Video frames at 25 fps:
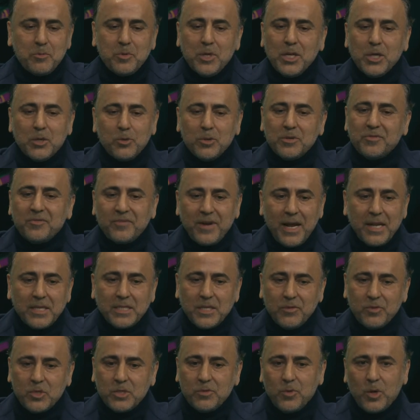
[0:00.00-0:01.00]
really good
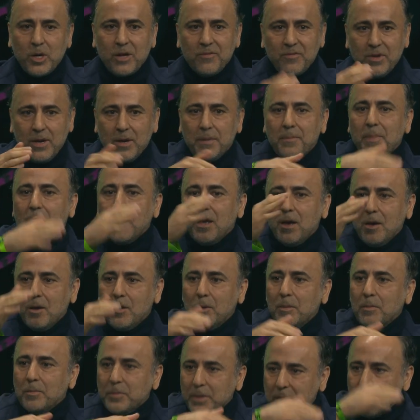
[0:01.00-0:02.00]
friends. It was one of the
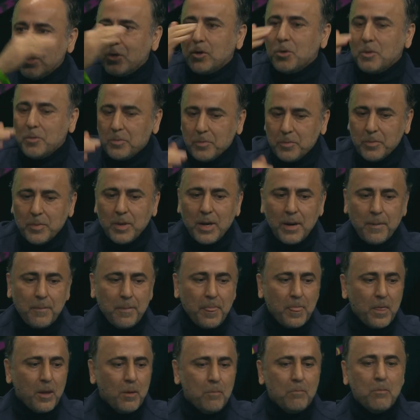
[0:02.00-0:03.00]
you know,
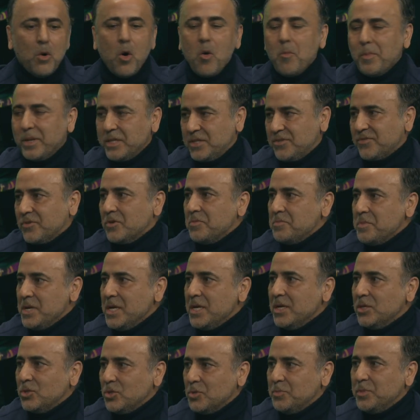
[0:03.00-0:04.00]
um, moments for me mm -hmm.